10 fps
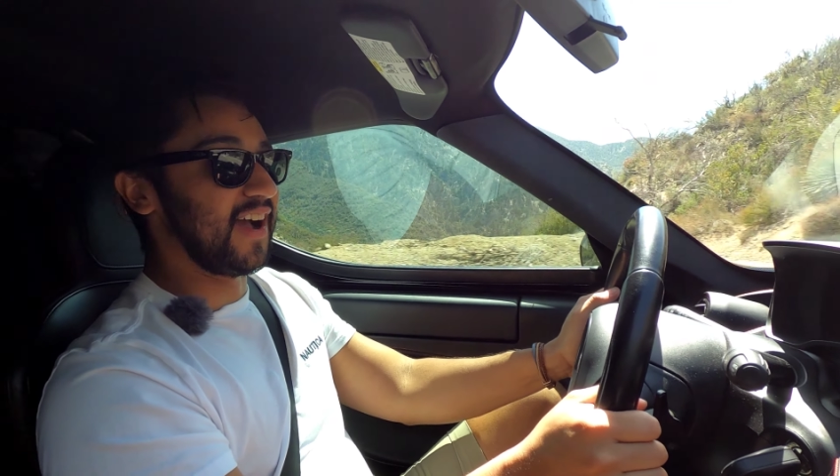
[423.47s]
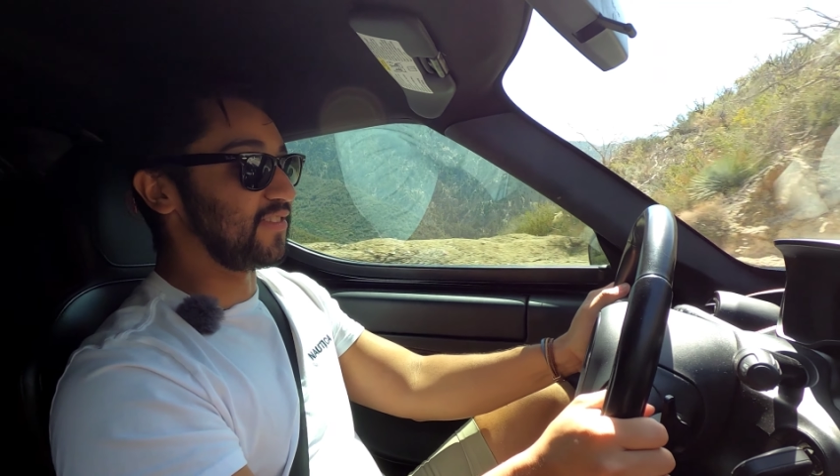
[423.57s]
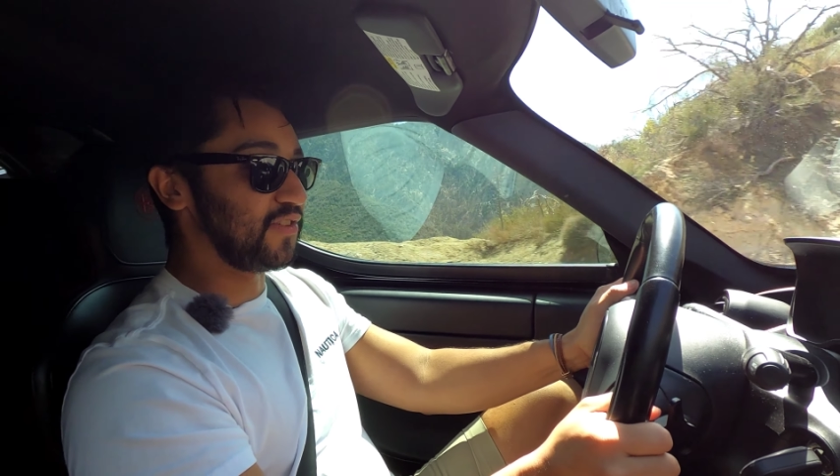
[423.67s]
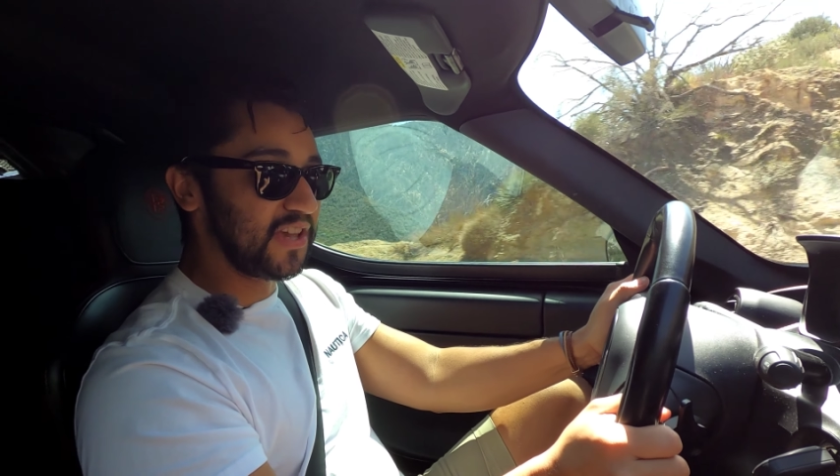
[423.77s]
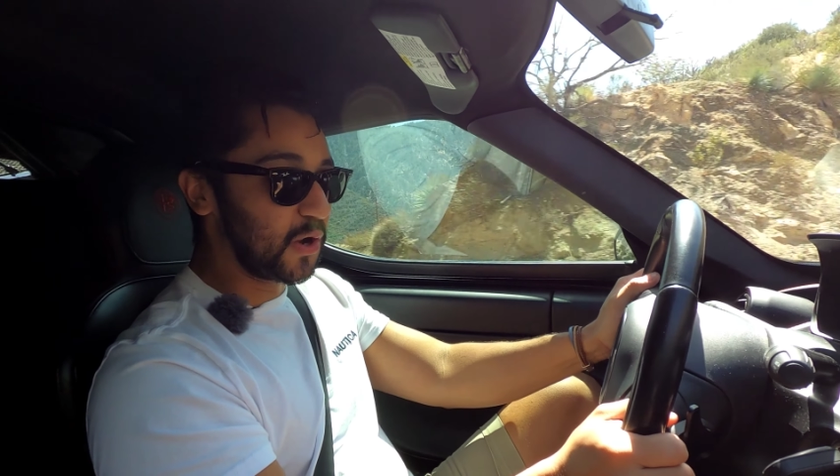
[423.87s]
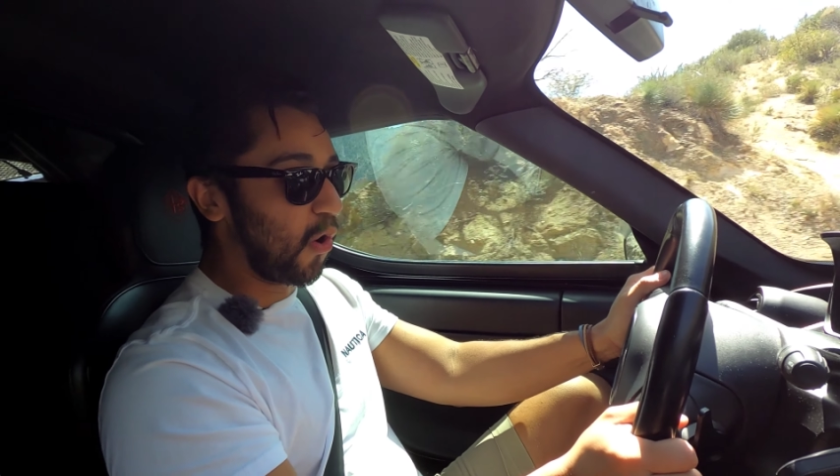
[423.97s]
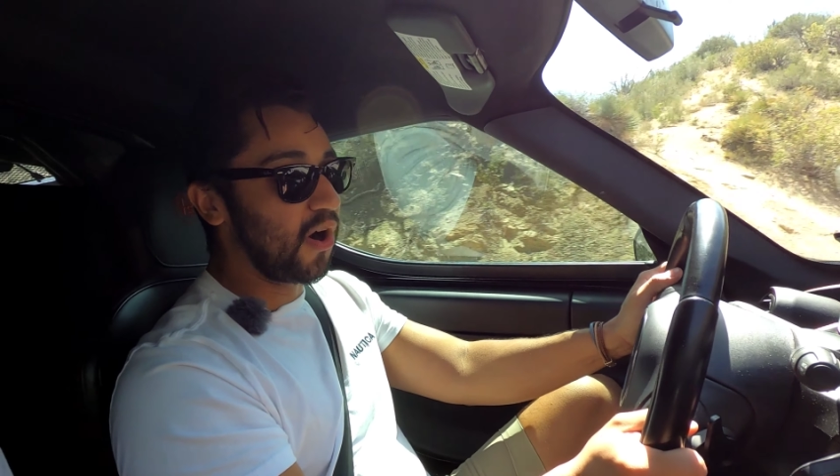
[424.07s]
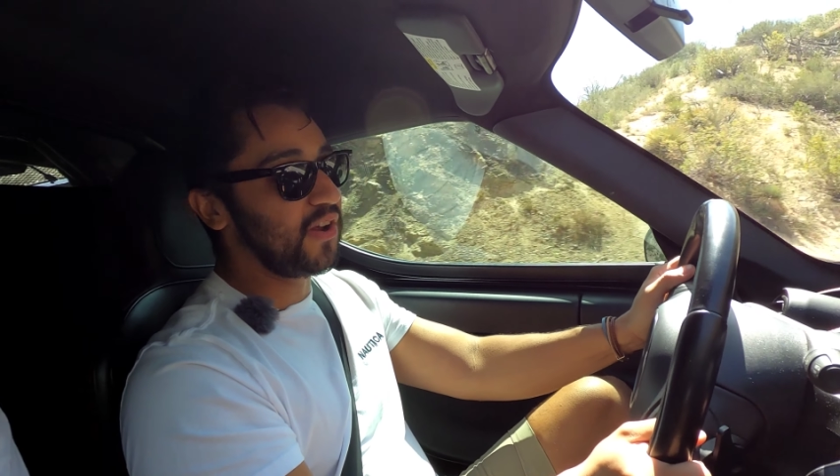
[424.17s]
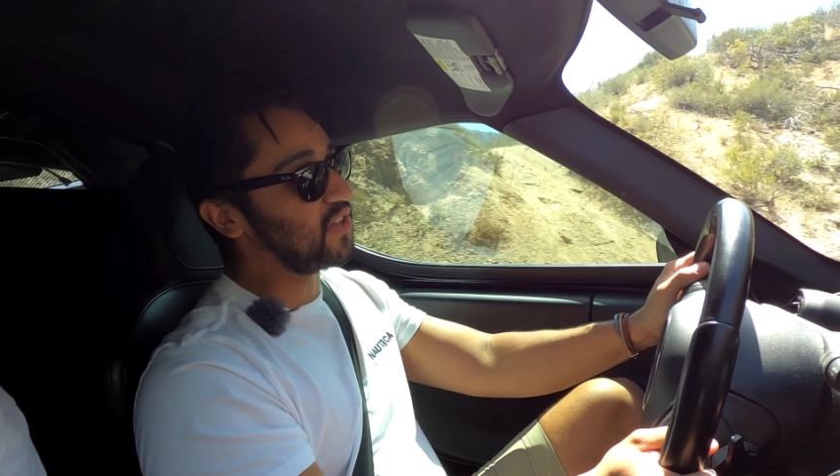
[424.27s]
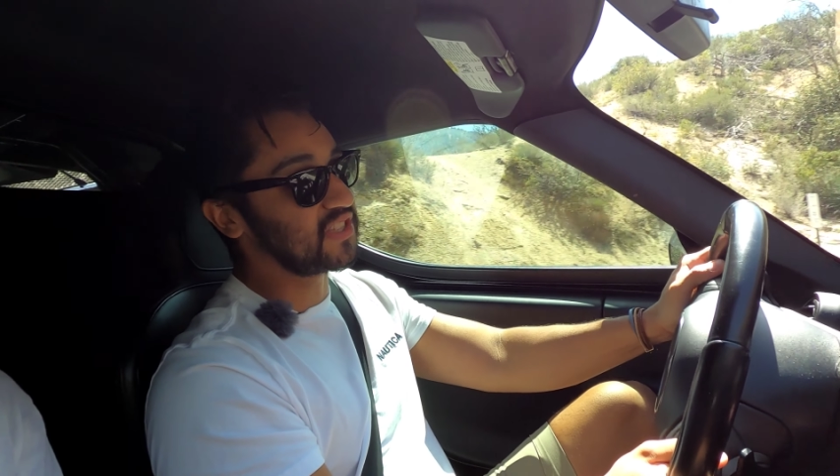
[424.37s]
guys, you see a
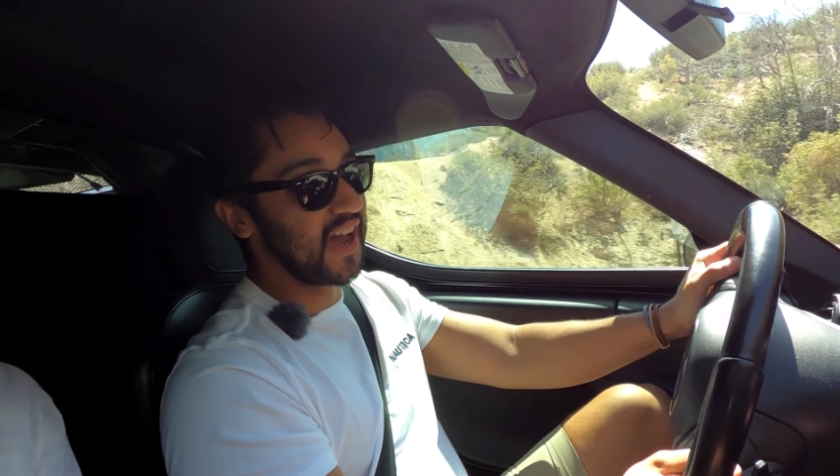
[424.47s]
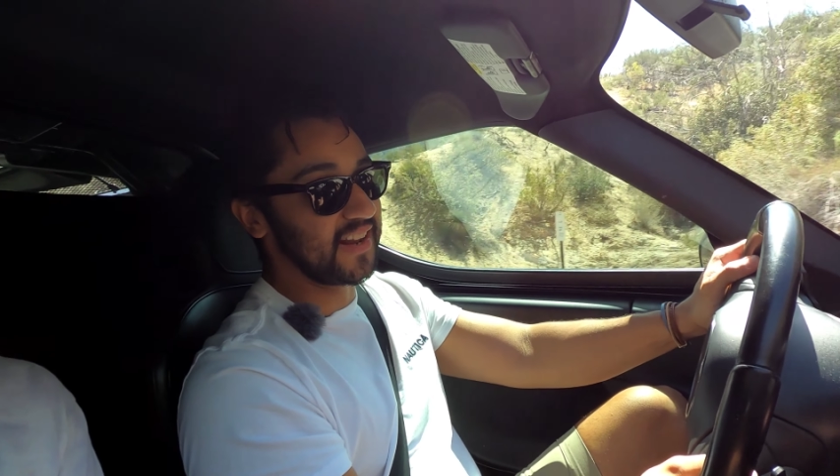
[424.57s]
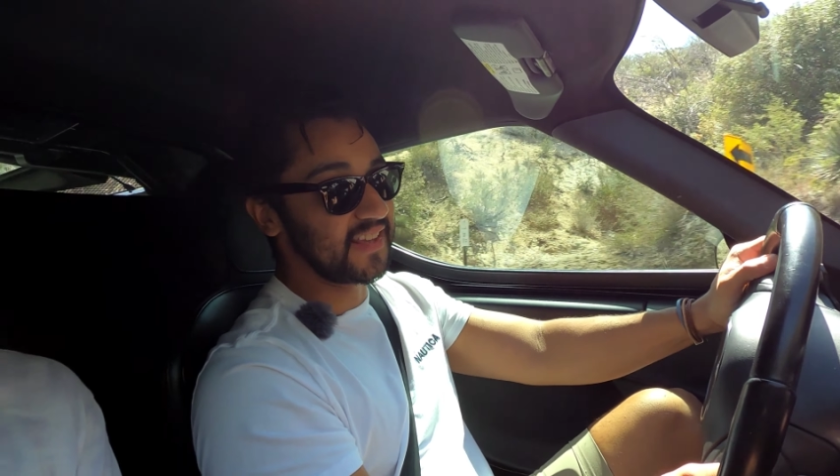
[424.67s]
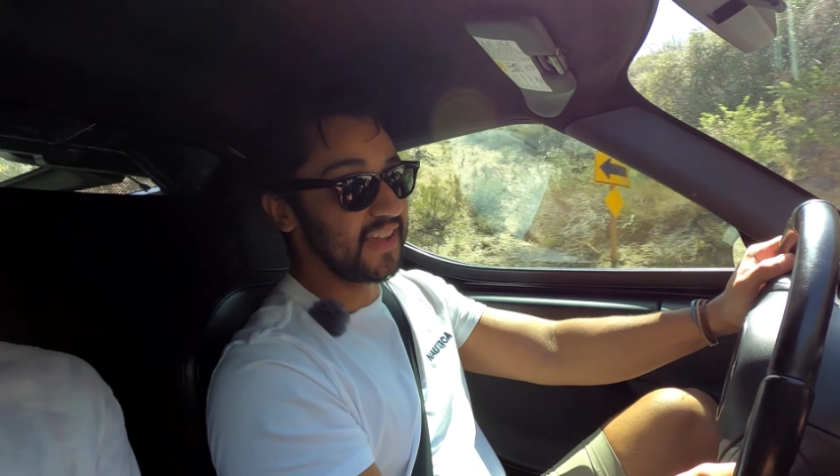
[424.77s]
corner, you just gotta